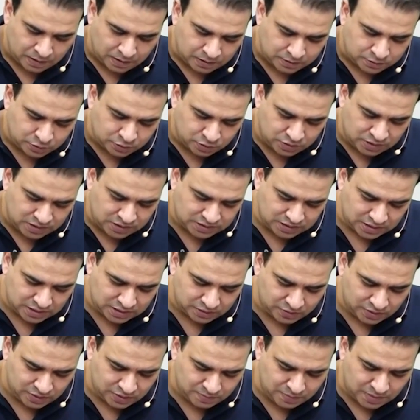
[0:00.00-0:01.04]
So these are the
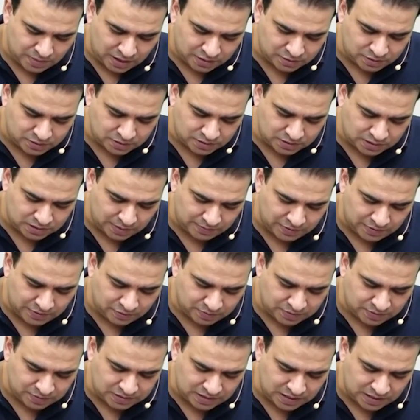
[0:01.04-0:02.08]
three branches coming from
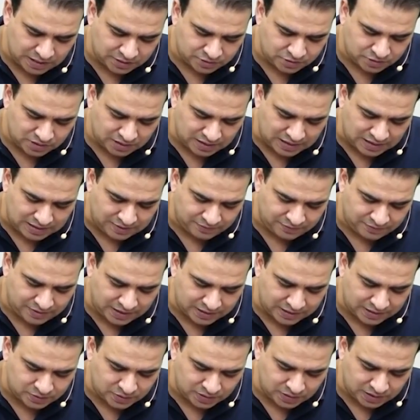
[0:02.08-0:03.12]
the celiac trunk: left
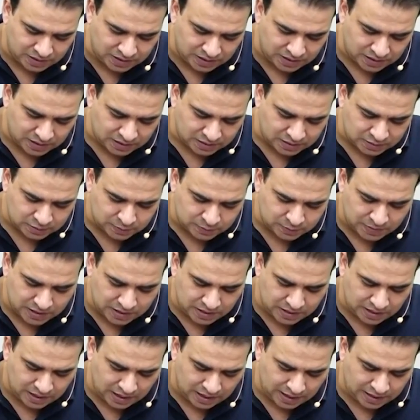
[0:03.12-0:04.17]
gastric,
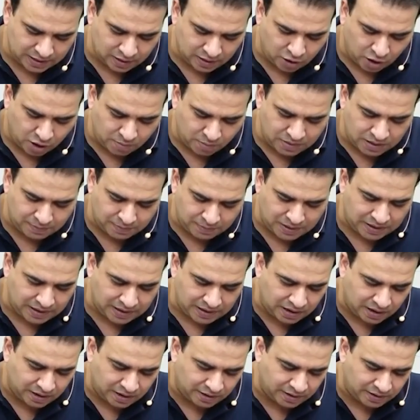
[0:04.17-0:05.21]
splenic and common
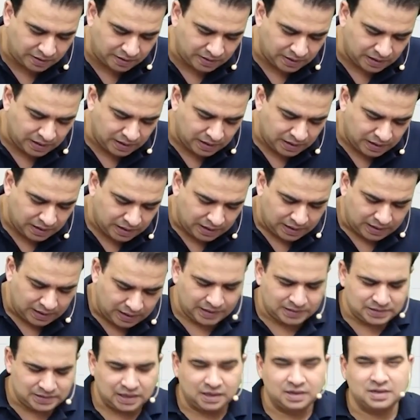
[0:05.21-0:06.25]
hepatic artery.
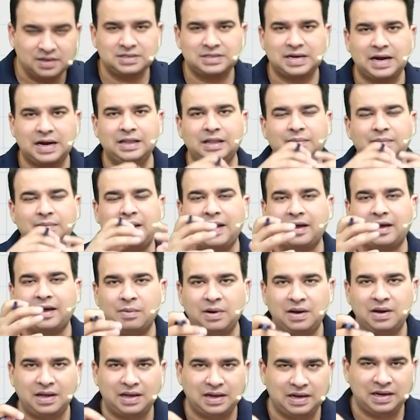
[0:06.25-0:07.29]
Let's understand them
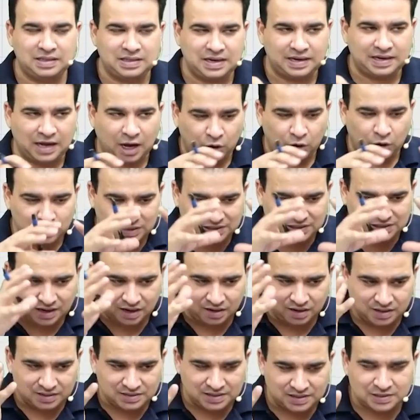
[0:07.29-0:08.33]
diagrammatically, that how these
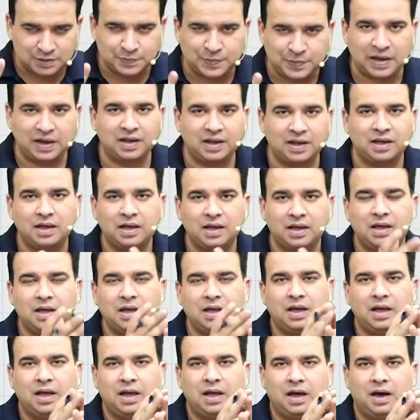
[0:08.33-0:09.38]
arteries are spanning
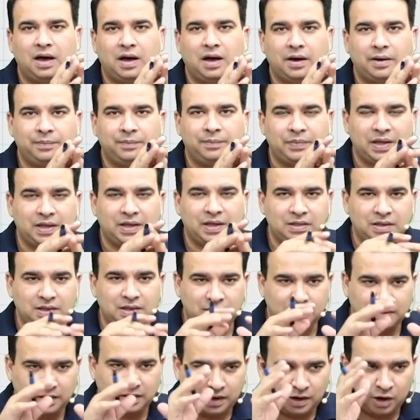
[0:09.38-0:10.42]
along
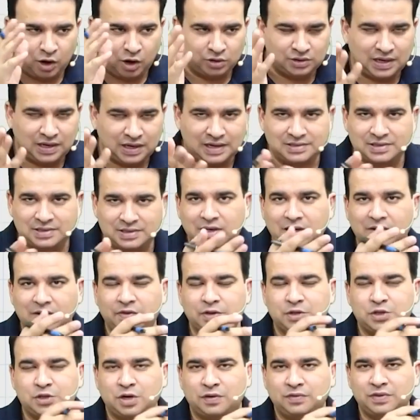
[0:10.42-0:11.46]
the lesser
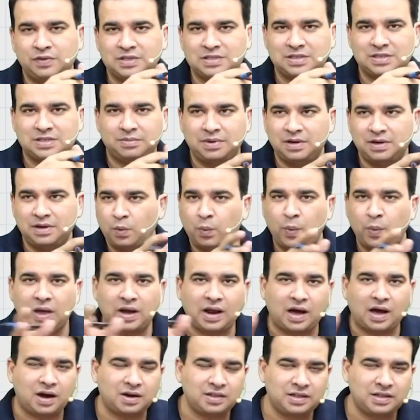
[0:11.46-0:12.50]
curvature of the stomach, where
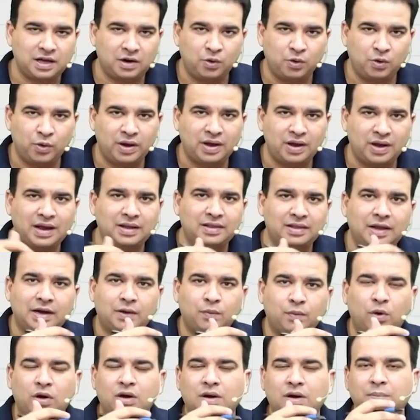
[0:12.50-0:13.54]
are they going, and that
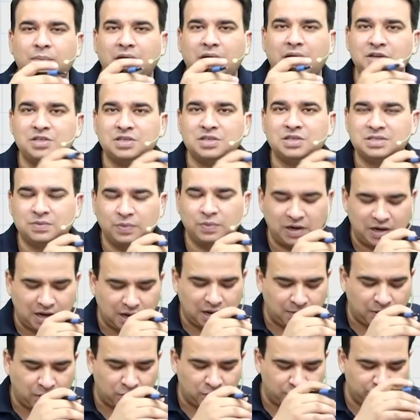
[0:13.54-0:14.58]
what branches will
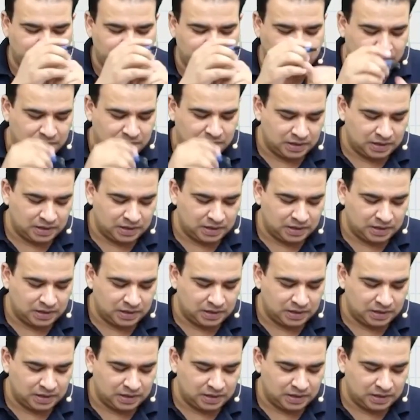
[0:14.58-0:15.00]
come out of them.